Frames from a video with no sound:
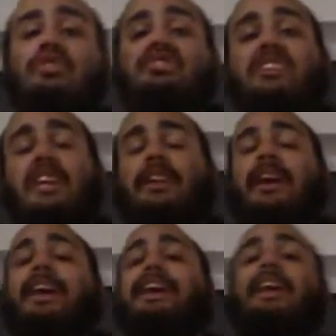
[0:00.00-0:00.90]
on the scene,
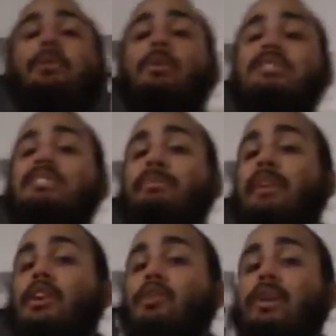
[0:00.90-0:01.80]
he wasn't
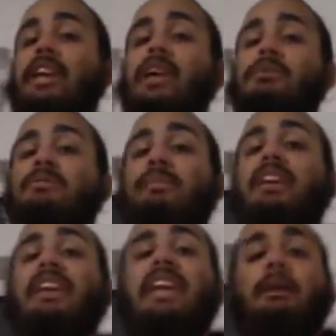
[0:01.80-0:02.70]
speaking Greek, he was
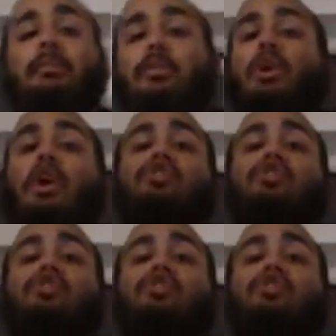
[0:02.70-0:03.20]
speaking Hebrew.